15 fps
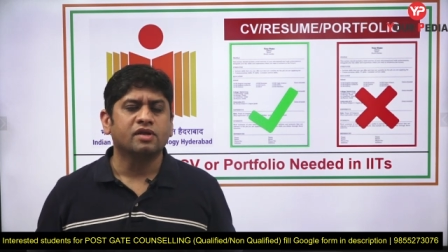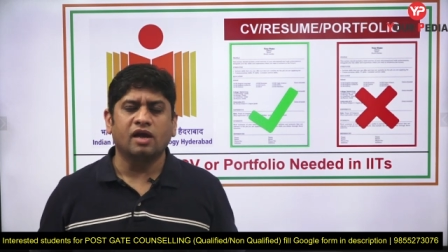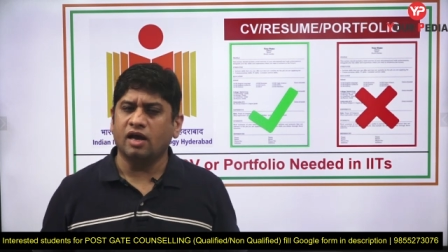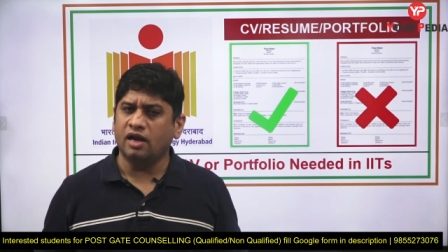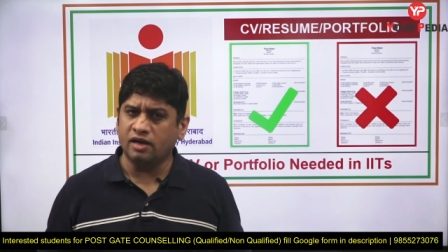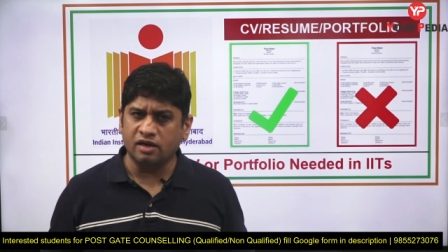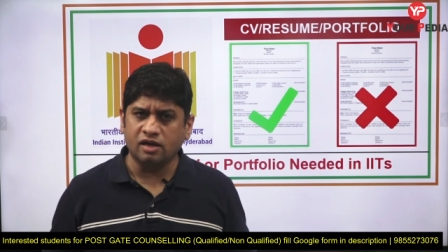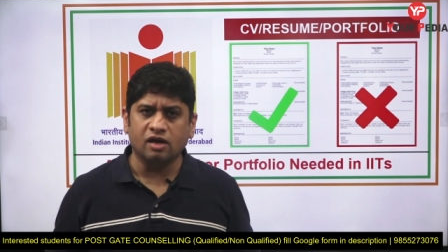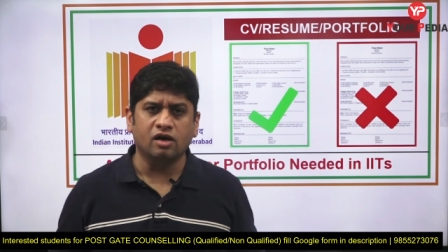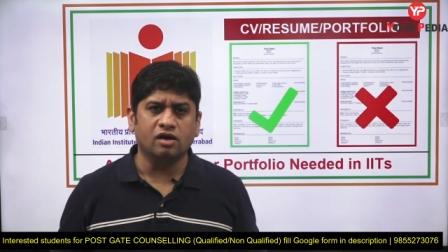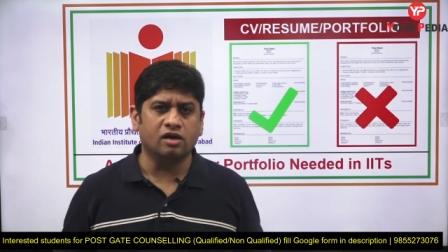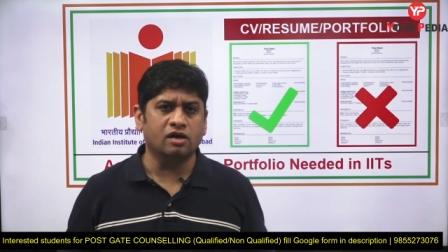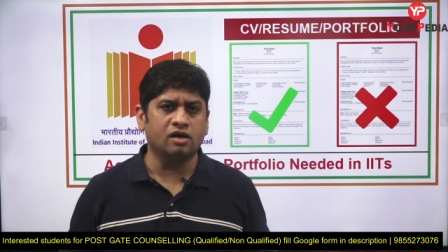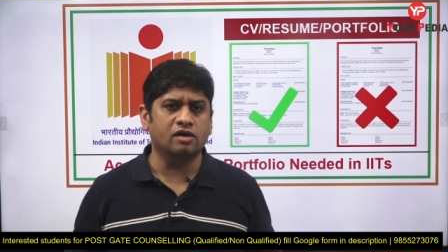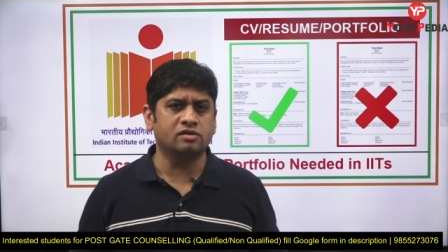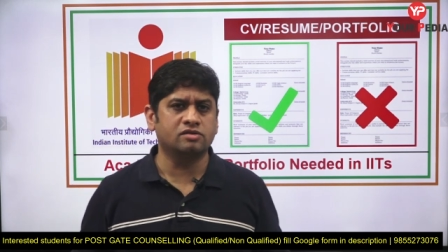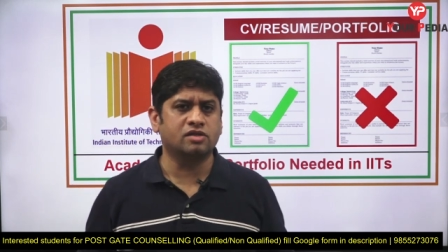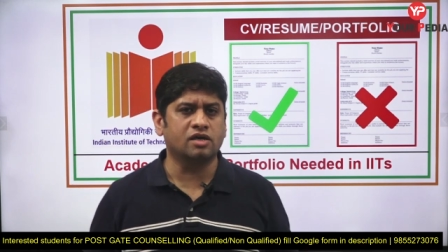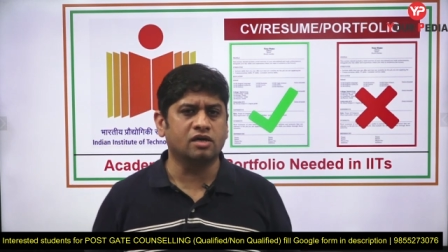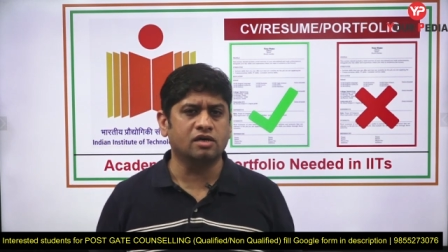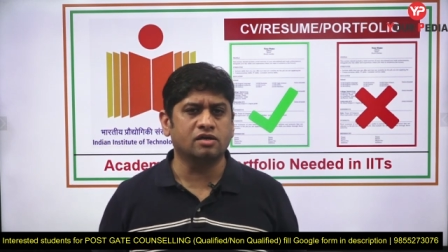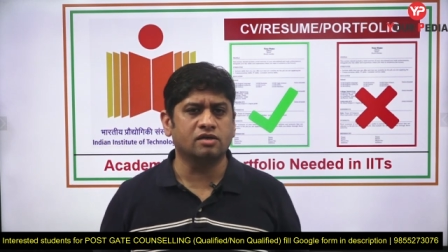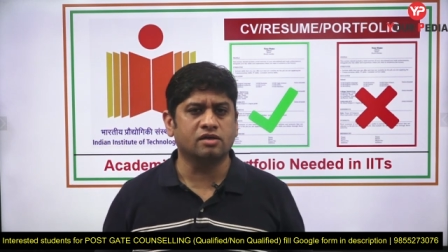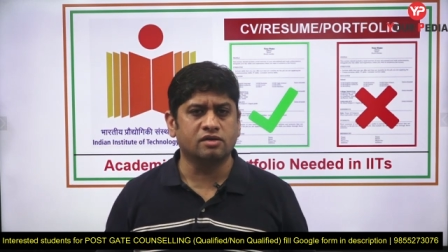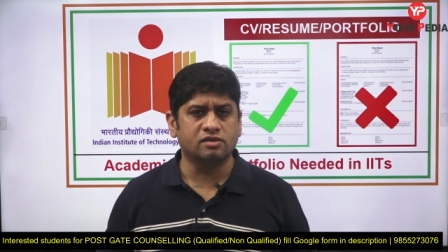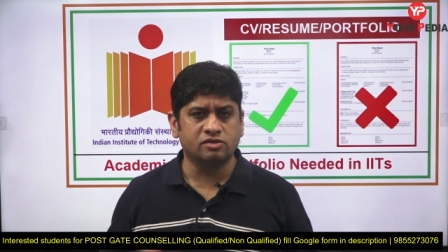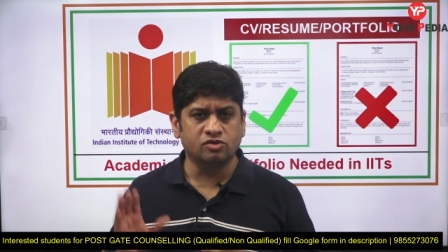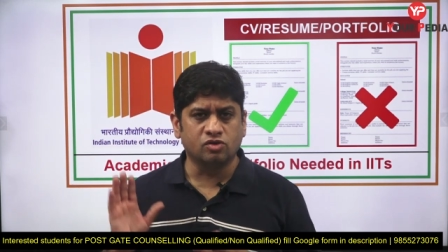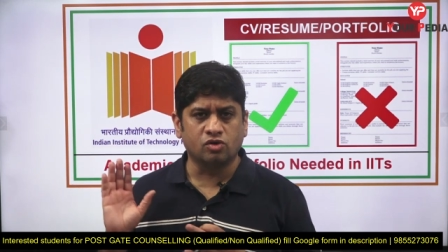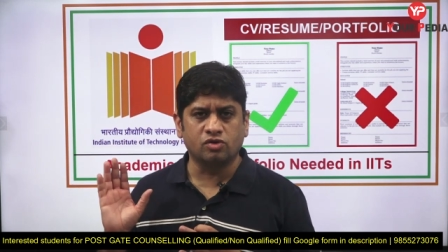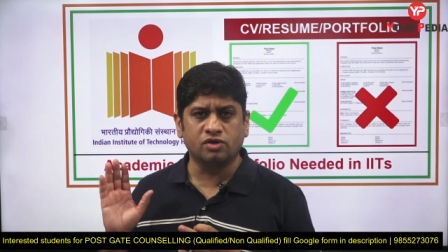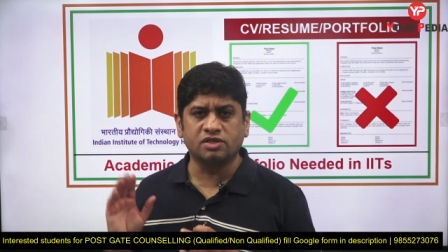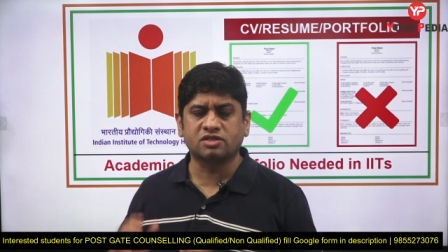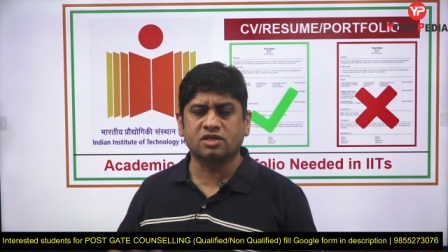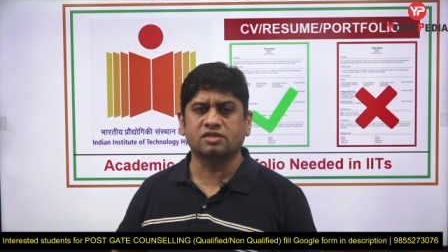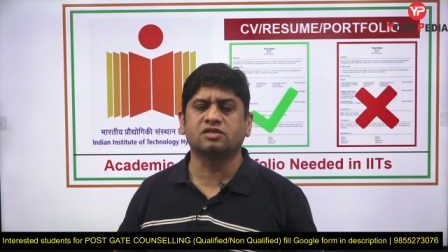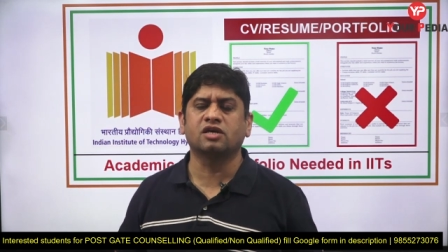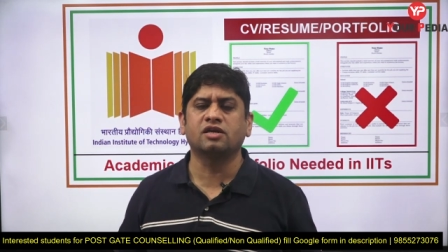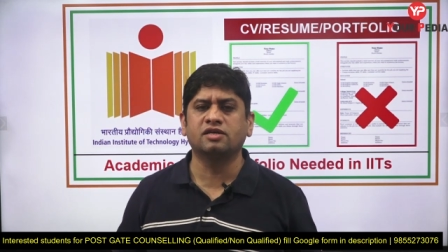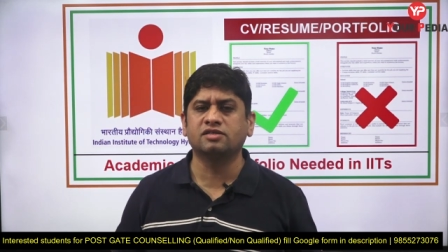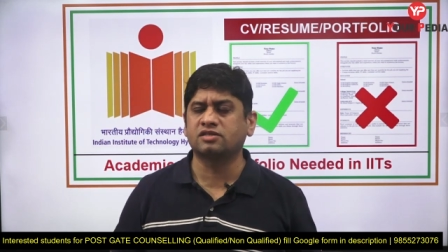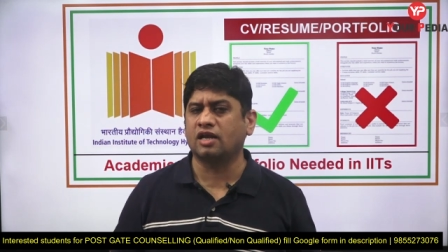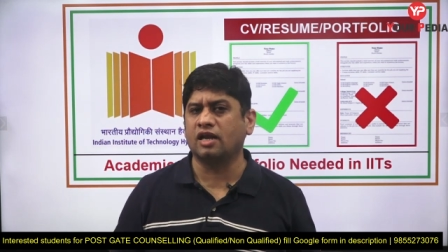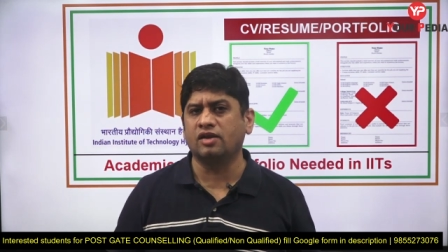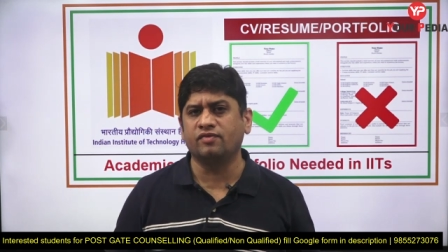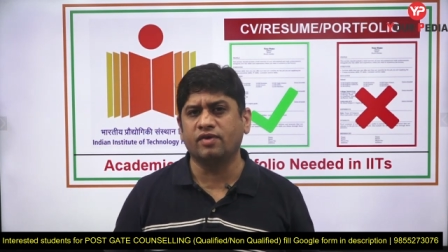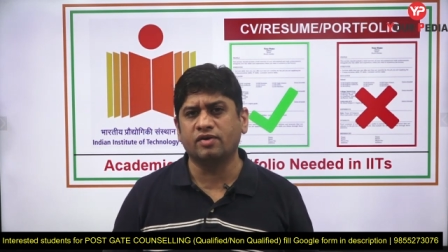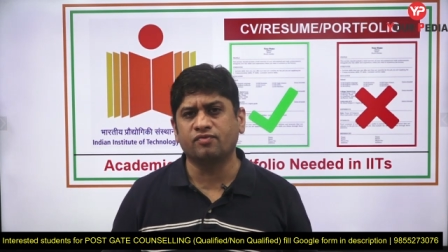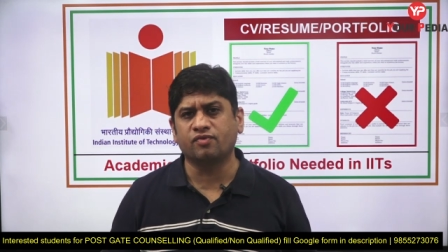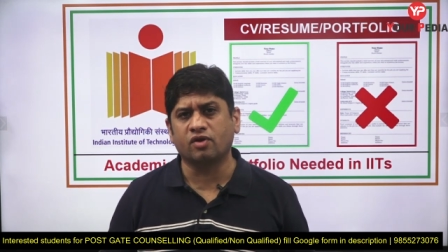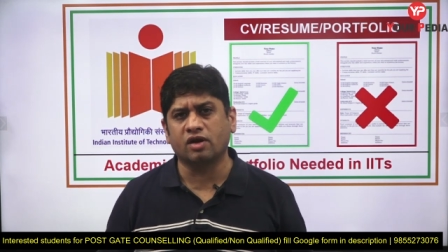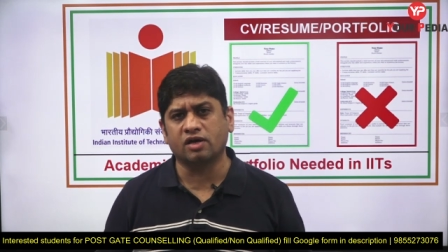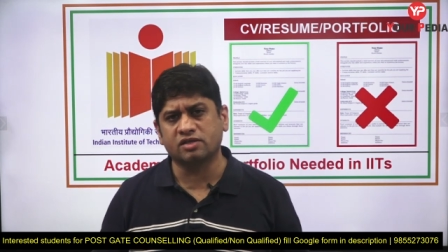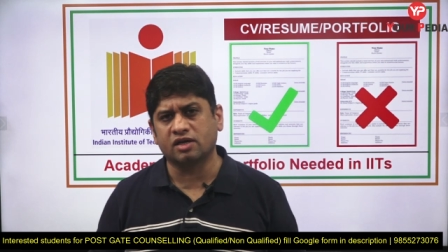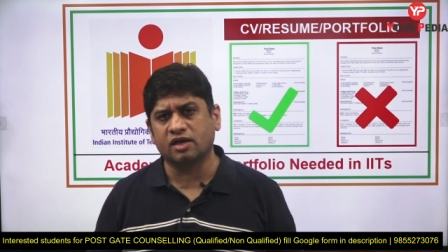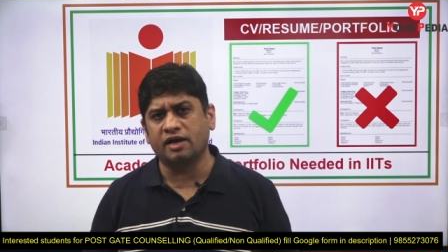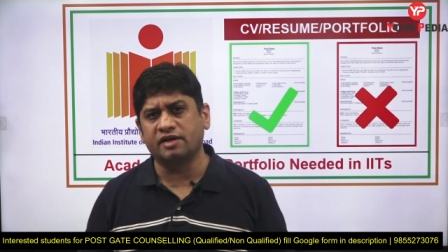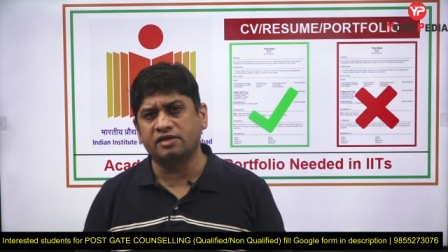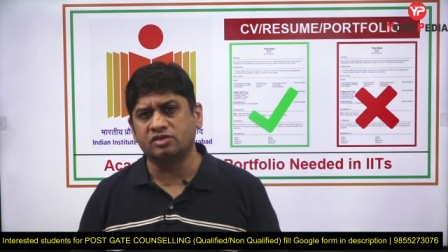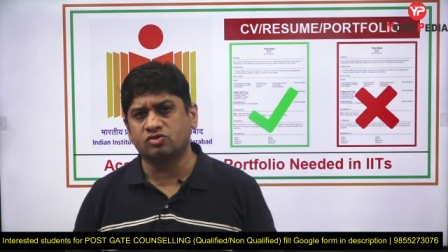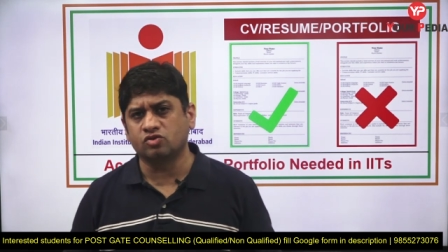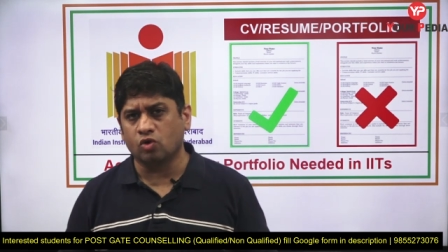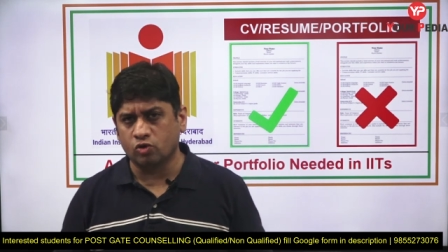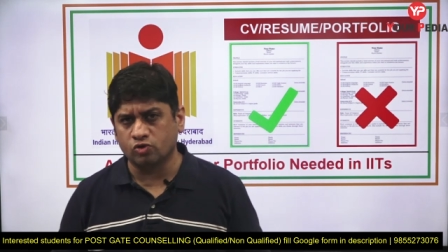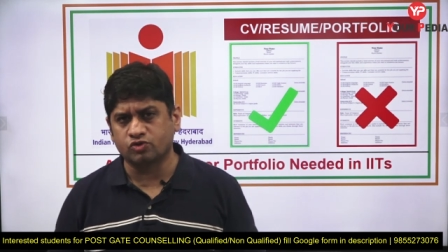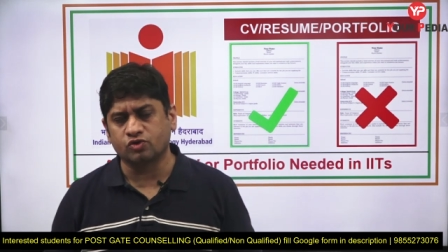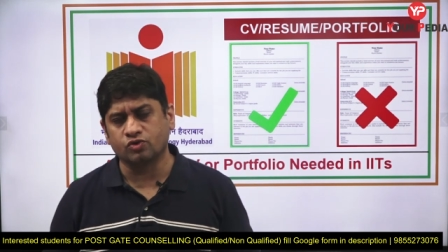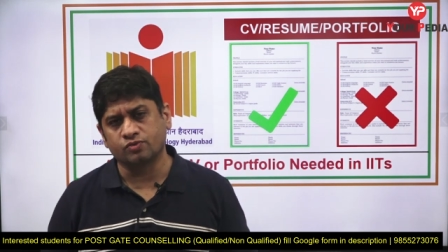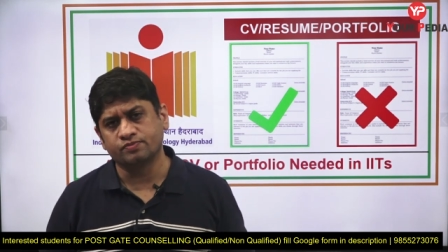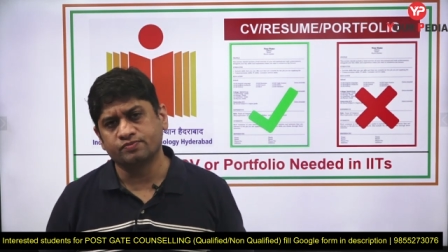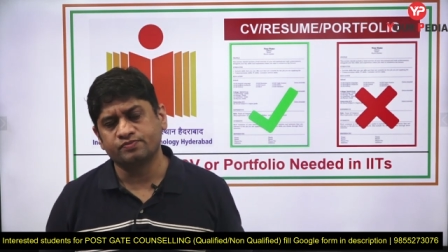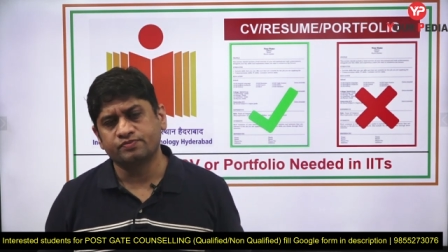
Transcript: and the discussion is relevant for other IITs also.